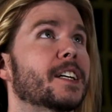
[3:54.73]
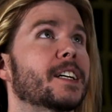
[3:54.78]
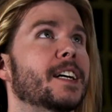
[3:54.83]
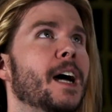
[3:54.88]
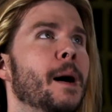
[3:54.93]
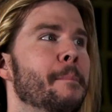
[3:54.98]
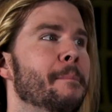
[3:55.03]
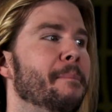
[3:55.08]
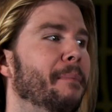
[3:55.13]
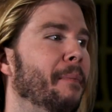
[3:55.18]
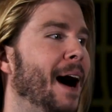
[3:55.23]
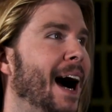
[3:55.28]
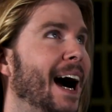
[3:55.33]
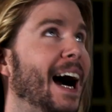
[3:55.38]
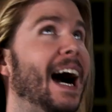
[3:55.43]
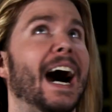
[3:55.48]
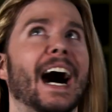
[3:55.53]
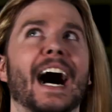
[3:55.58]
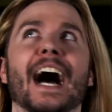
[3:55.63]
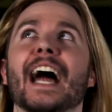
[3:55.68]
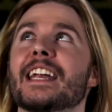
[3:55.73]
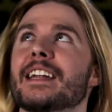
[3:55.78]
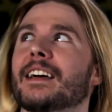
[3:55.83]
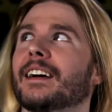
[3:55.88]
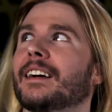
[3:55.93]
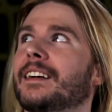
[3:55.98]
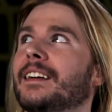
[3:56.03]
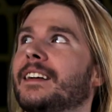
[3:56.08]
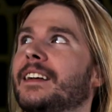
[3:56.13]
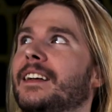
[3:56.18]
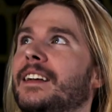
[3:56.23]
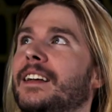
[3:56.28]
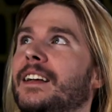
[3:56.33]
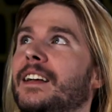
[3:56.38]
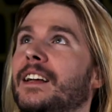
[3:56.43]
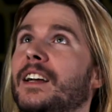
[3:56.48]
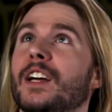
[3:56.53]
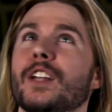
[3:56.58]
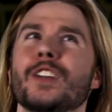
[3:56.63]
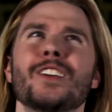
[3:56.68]
Come on.
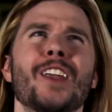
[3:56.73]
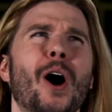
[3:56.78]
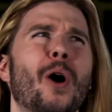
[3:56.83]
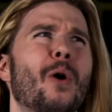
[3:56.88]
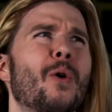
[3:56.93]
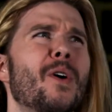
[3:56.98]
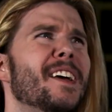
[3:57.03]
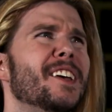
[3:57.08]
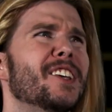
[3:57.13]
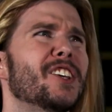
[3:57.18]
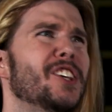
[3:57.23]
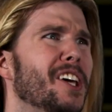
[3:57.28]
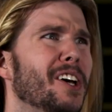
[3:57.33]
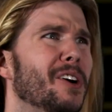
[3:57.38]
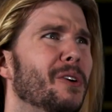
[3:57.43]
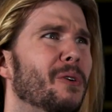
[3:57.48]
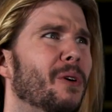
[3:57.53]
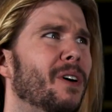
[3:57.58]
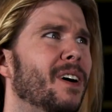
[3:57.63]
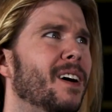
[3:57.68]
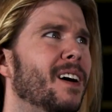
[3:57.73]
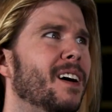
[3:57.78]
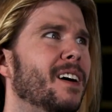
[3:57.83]
No, you.